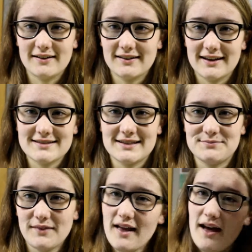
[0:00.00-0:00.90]
like I
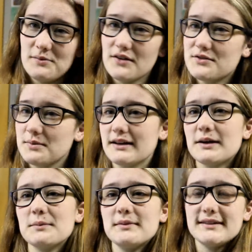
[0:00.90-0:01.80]
said, love to play
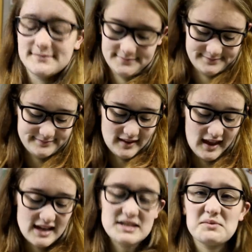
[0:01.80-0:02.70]
her, but
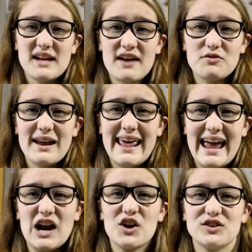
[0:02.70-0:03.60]
I don't have red
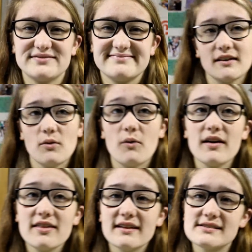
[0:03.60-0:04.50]
hair. Yeah,
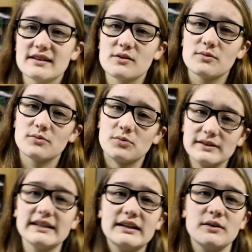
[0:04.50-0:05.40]
one of the things that I
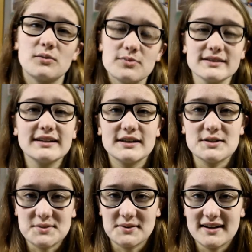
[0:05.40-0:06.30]
really
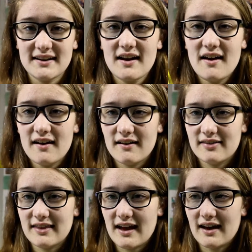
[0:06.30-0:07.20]
enjoyed
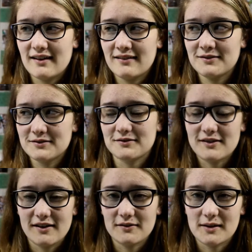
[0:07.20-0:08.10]
that
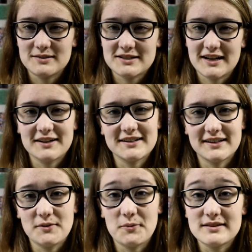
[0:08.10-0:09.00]
Robin Schneider
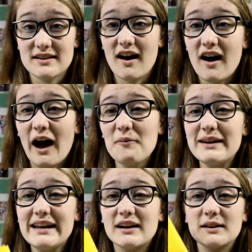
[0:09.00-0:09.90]
did was how
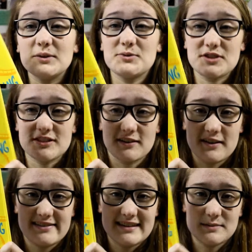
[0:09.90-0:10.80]
many illusions
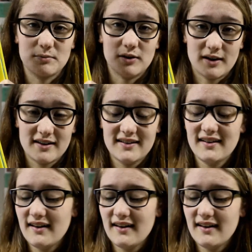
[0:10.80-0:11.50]
are in this book.